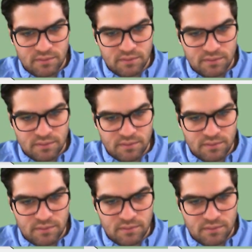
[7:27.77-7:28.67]

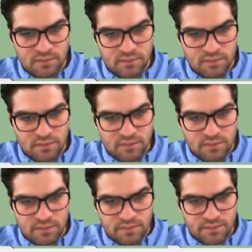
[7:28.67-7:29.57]

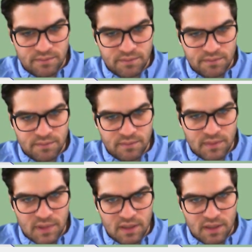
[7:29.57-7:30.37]
(silence)